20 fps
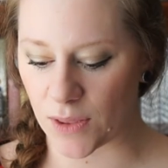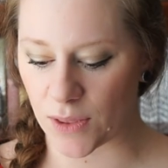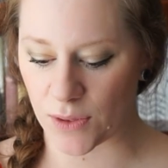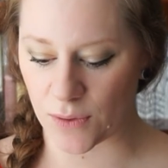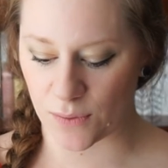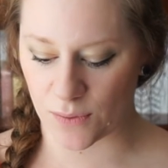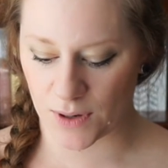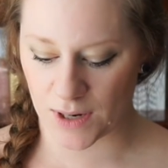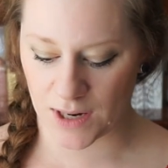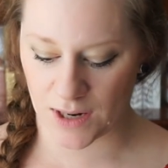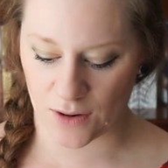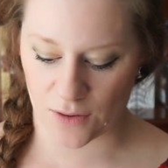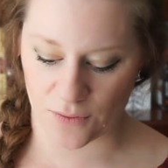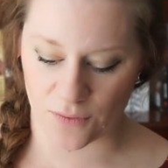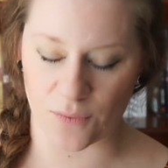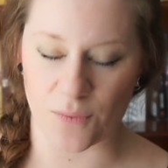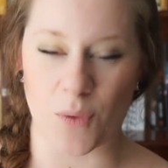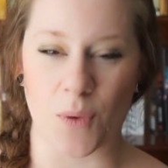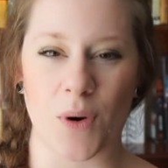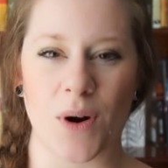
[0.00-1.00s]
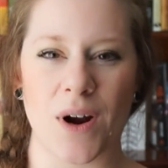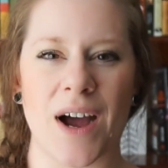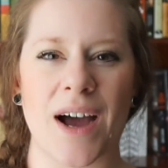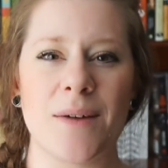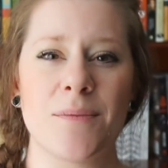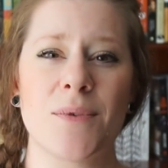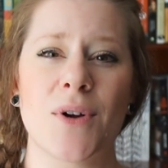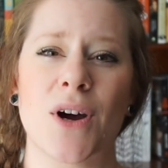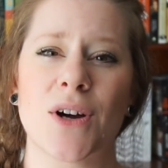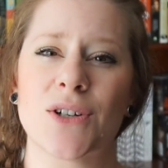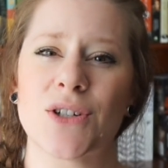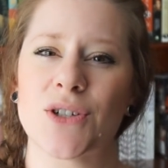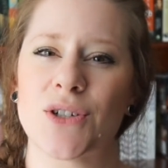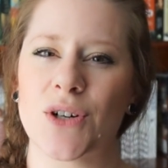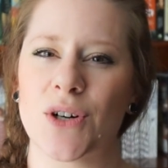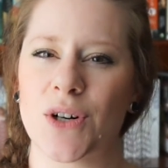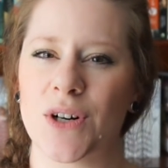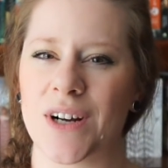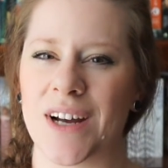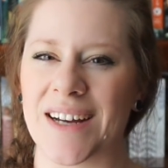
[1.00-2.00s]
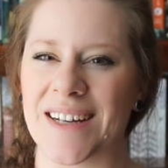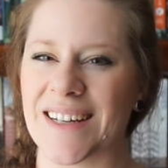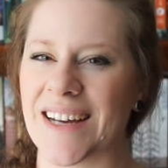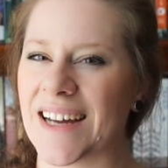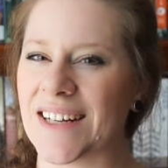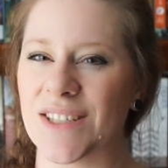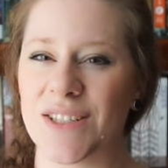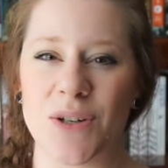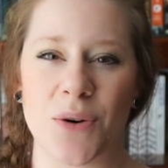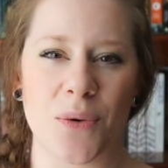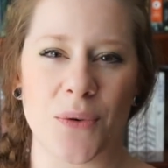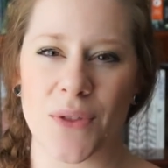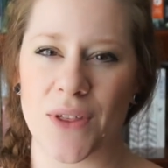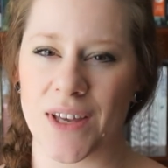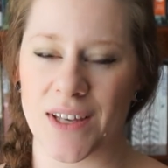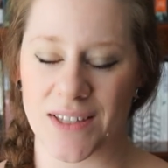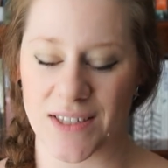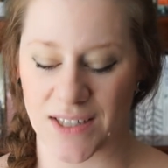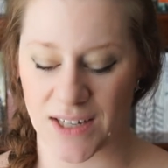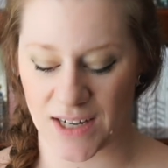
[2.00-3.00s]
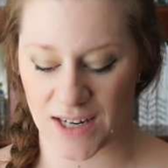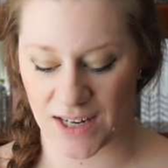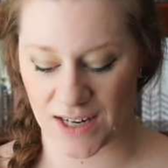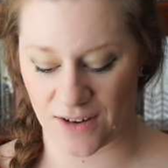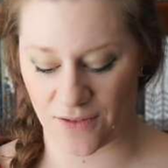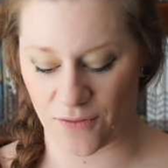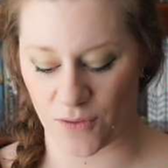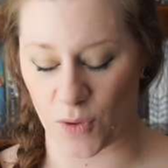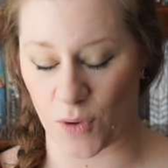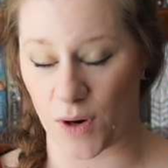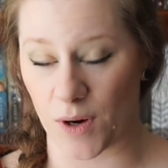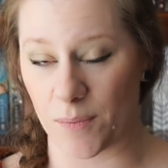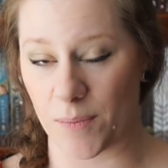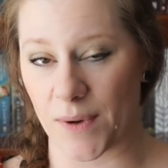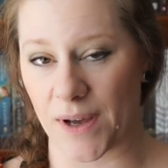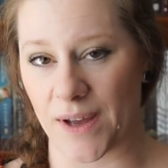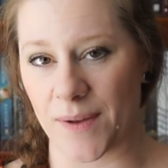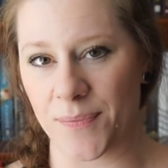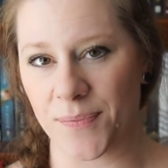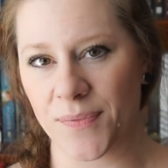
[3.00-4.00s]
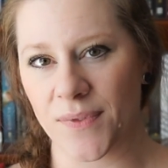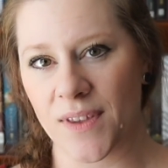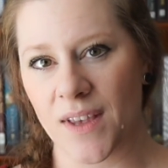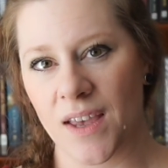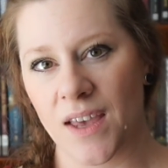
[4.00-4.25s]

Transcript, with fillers: a 3 or 4. I'm not sure. I don't think it's going to hit a 4, but